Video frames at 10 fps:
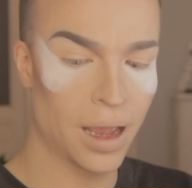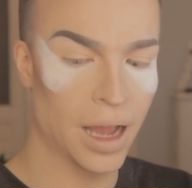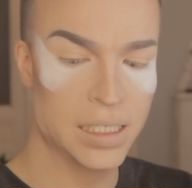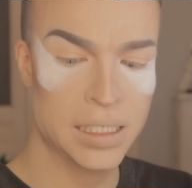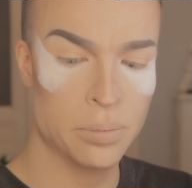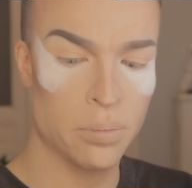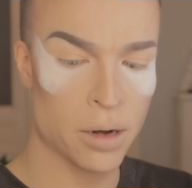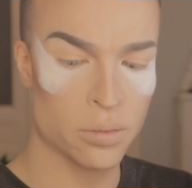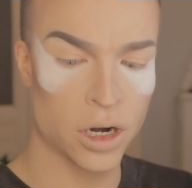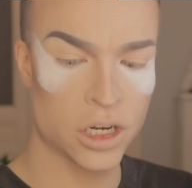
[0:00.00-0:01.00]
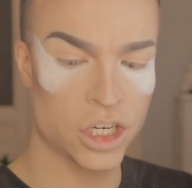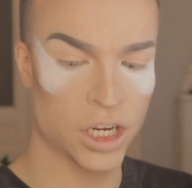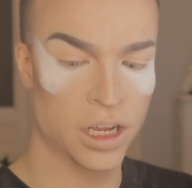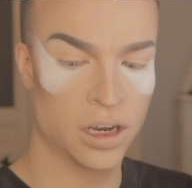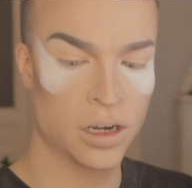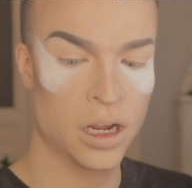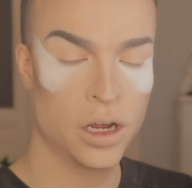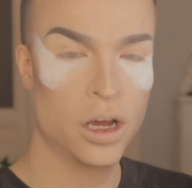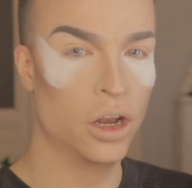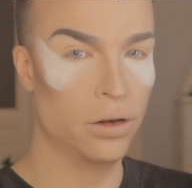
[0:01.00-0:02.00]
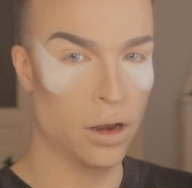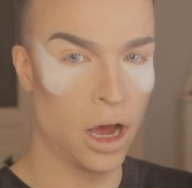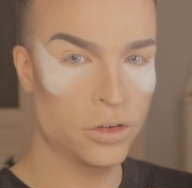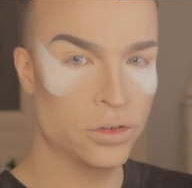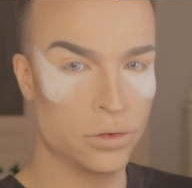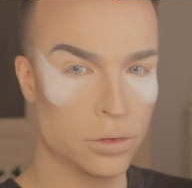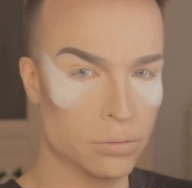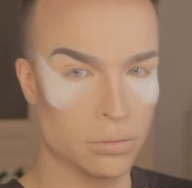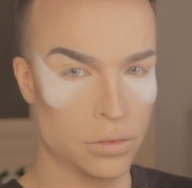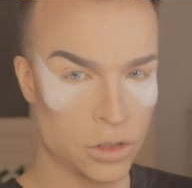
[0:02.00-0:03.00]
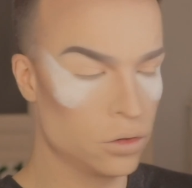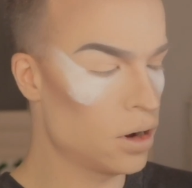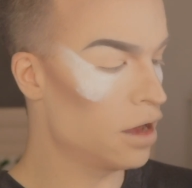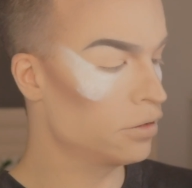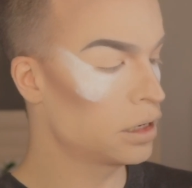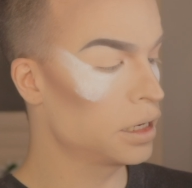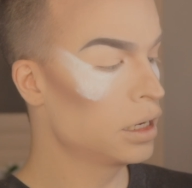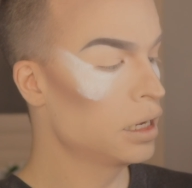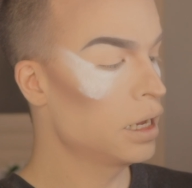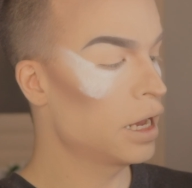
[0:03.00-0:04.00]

I dip my brush in, not too heavily,